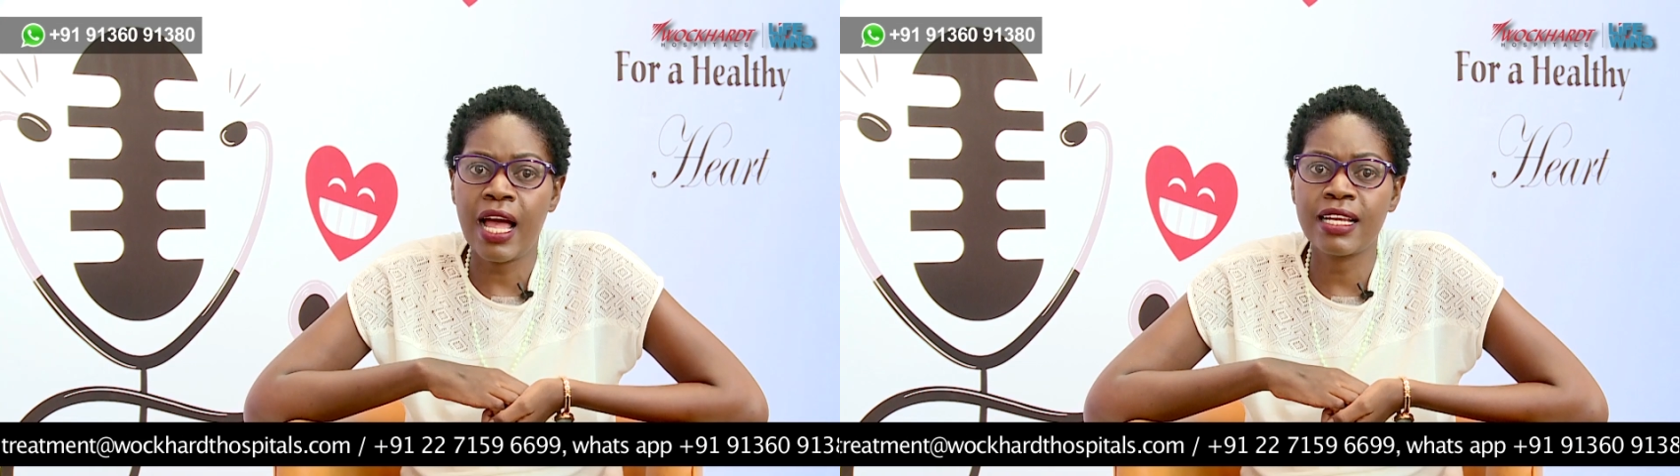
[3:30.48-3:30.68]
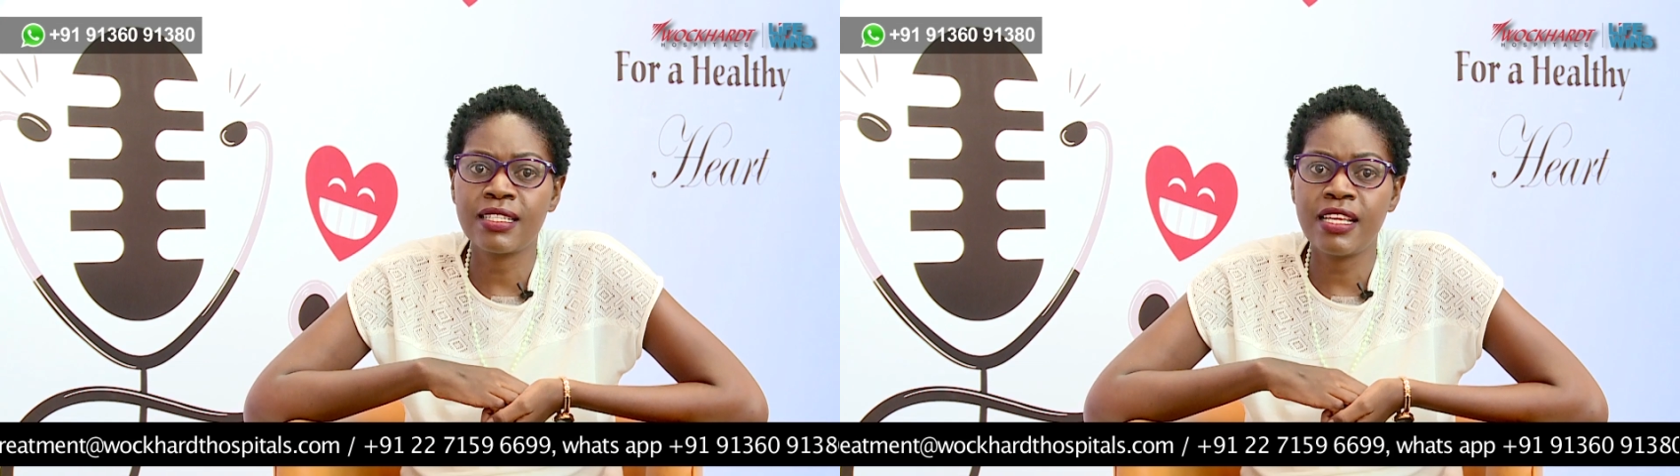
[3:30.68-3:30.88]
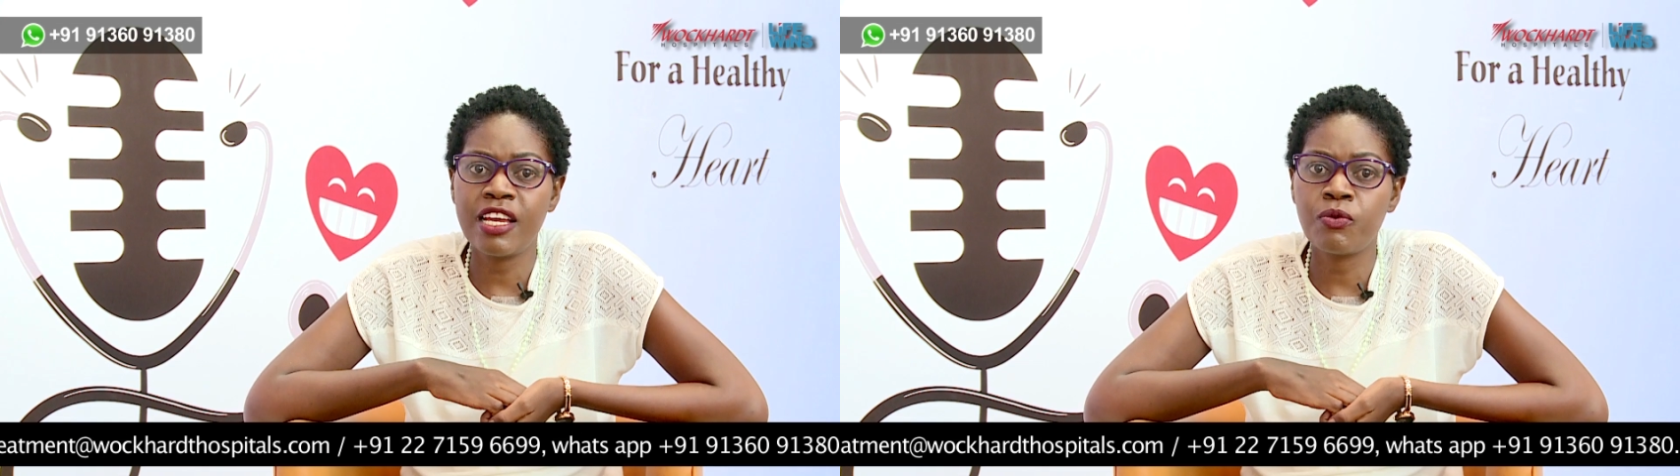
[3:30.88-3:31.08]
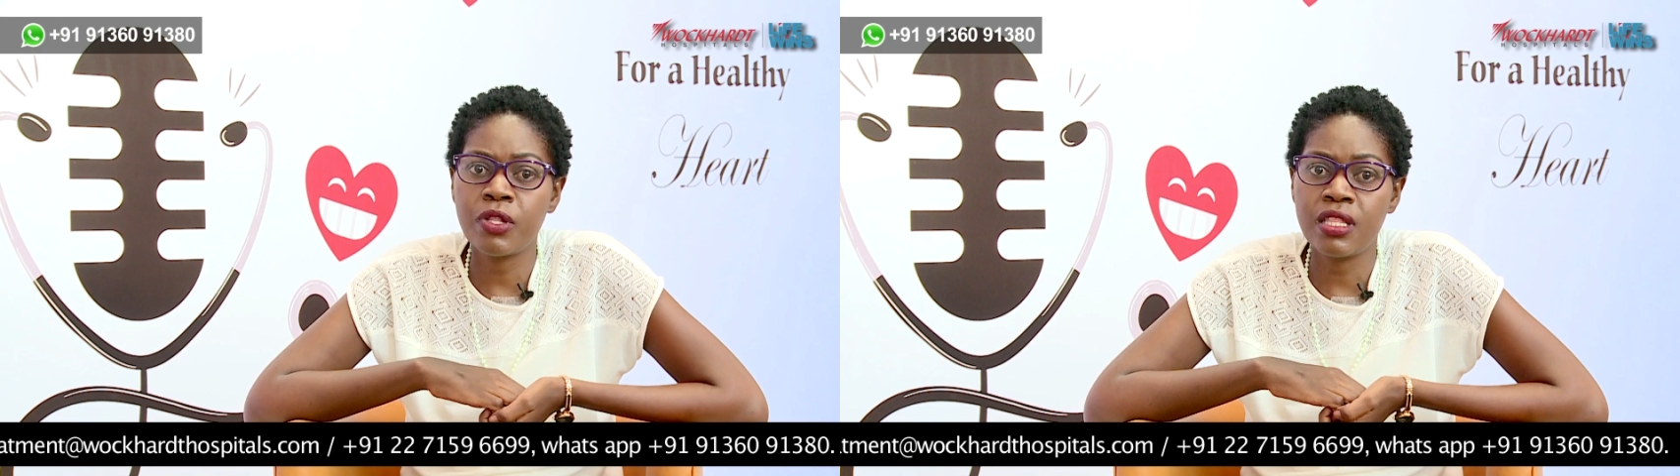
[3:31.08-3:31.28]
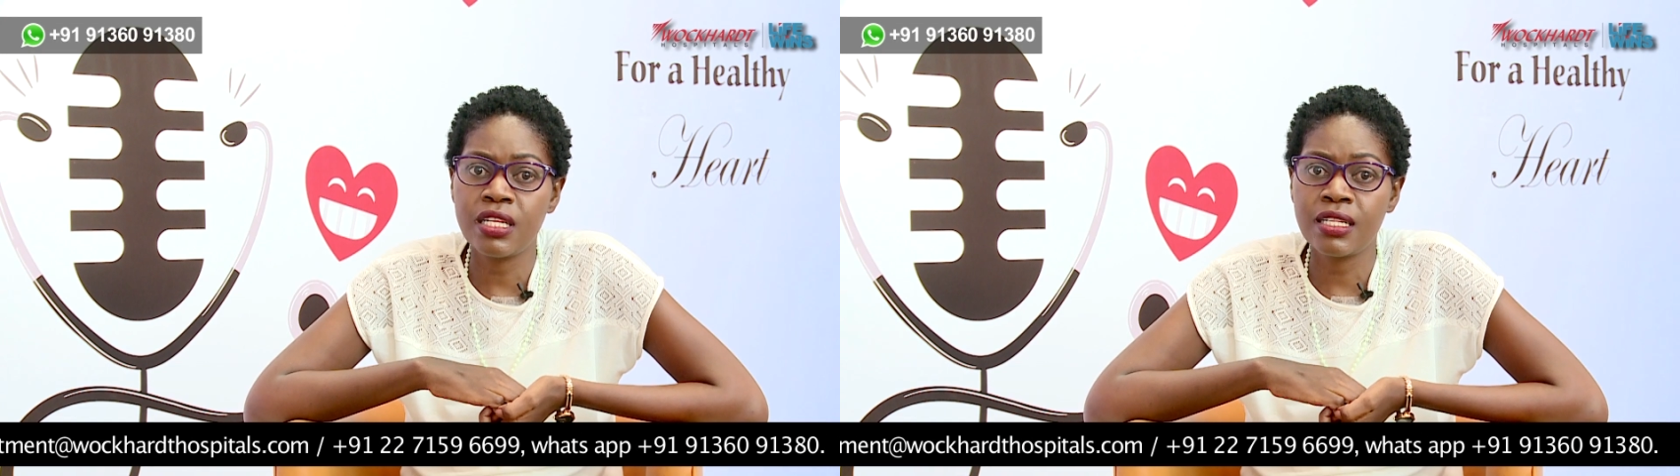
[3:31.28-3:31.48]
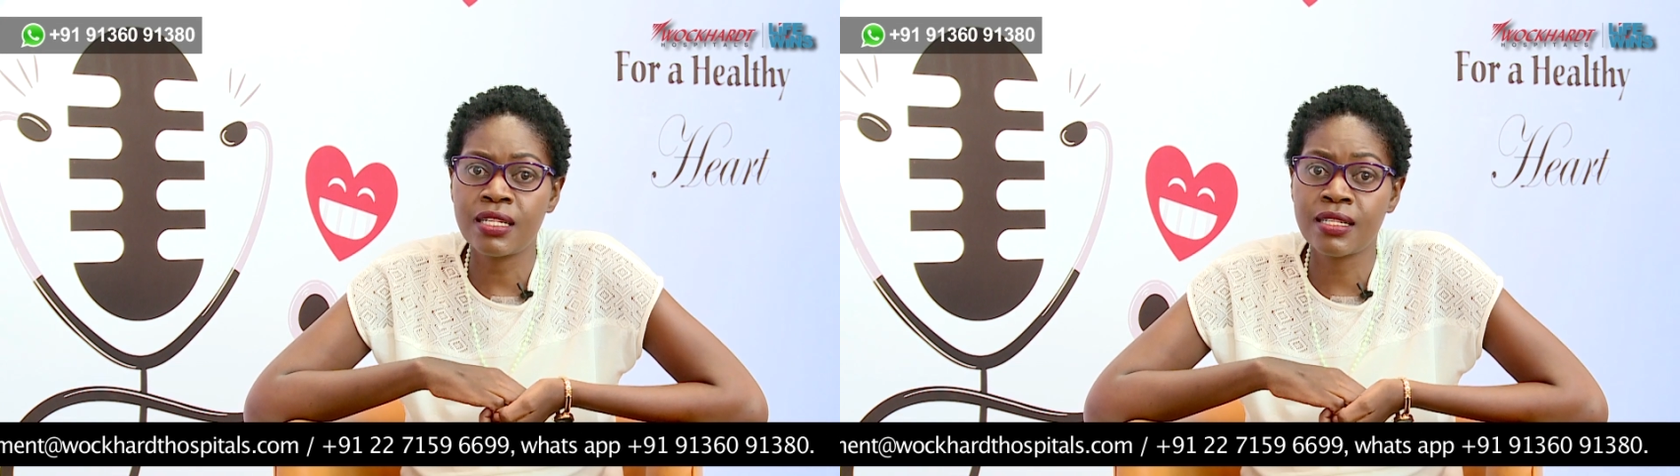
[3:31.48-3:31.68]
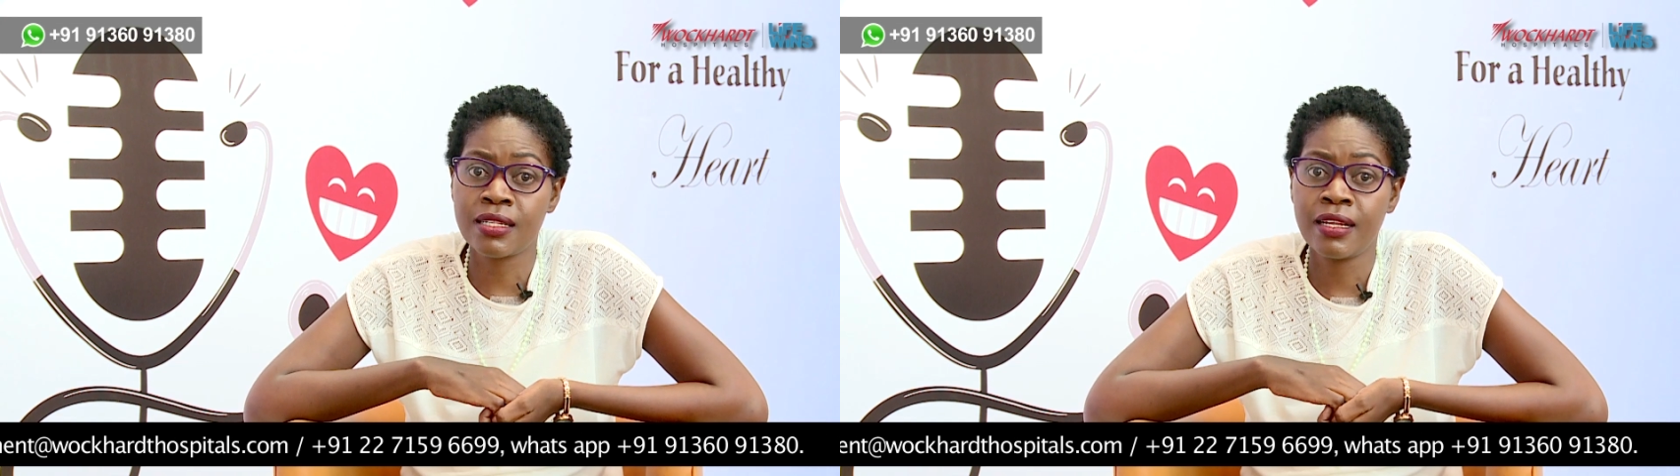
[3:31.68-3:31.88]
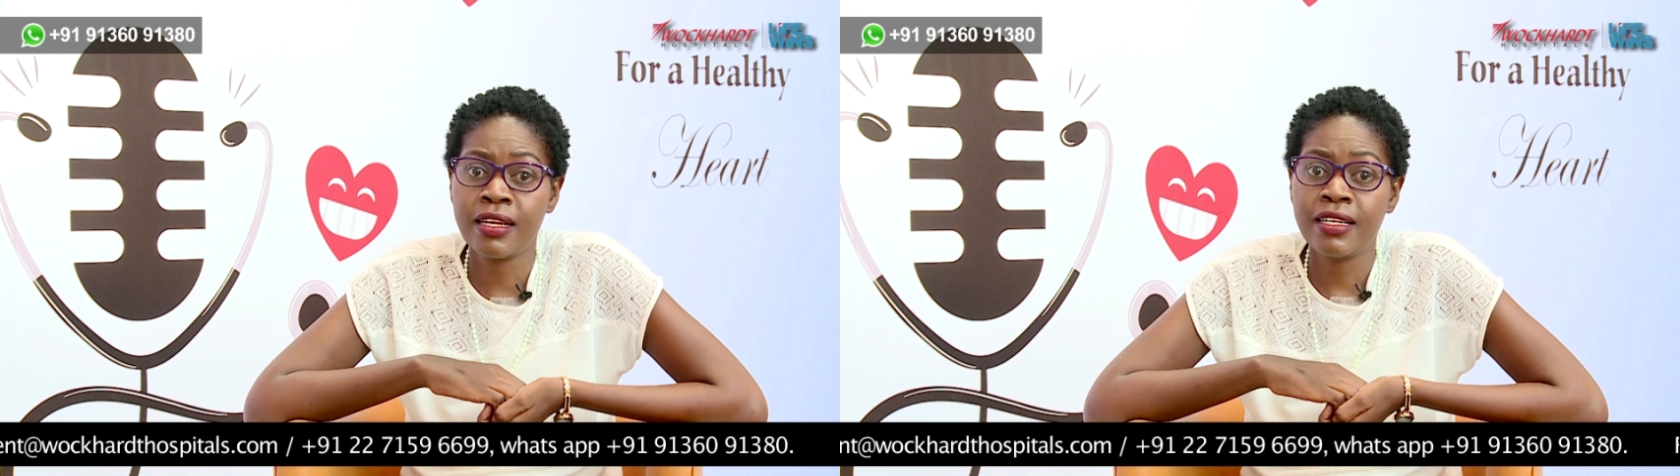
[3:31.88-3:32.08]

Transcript: I had stayed with this